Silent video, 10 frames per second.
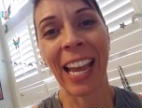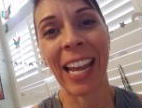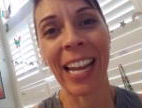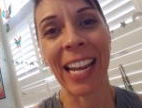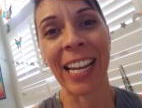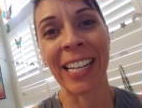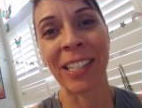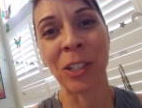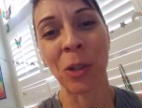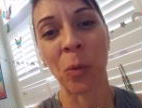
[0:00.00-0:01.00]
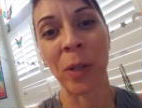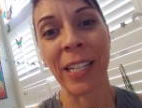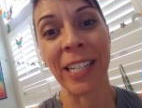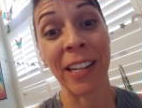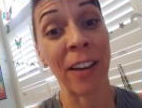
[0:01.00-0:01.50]
And
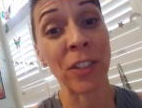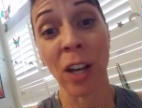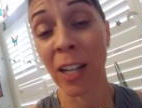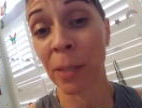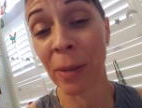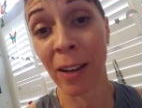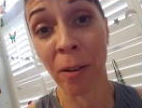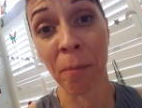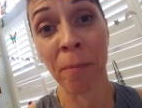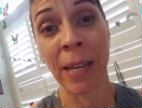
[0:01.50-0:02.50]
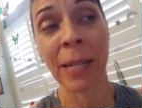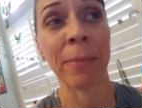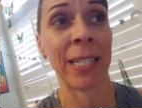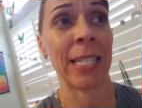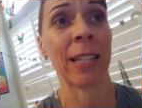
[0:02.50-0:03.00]
we have talked about many,
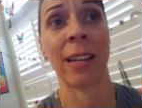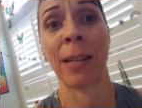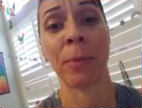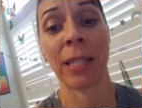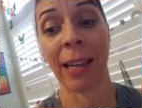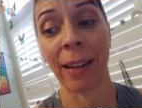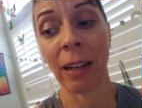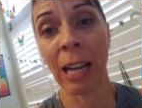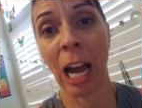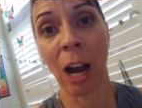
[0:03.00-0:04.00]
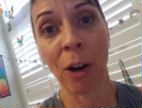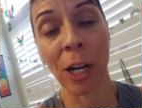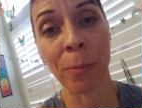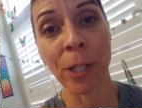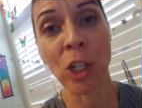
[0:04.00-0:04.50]
many times that our
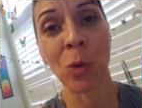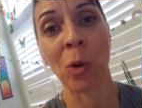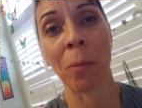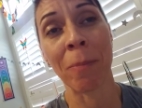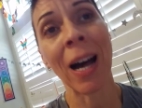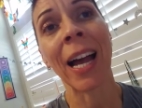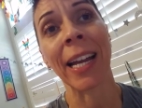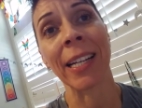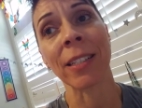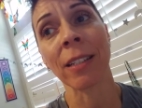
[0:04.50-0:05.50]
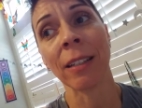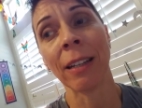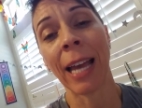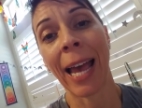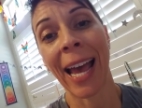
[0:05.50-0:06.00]
habitual mind
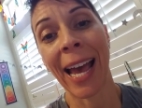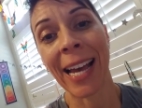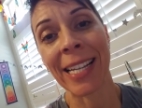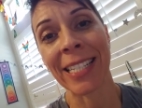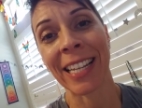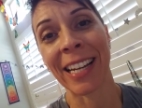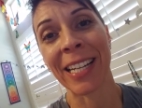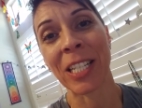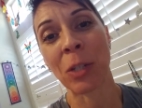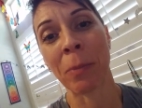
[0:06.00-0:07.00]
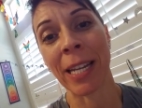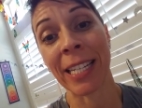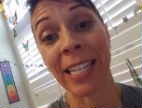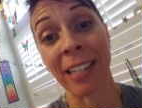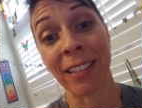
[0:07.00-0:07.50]
has us
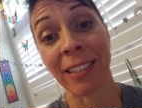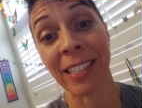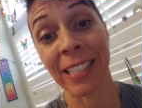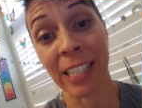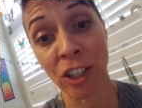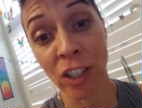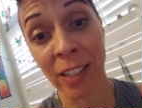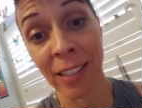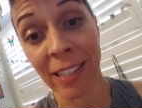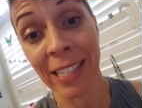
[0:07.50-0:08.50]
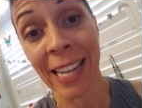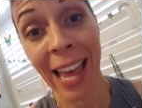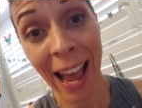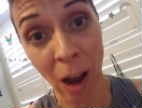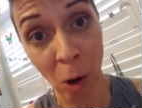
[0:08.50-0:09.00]
making decisions
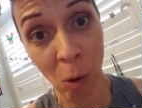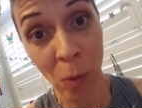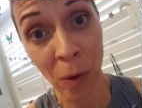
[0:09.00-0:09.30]
now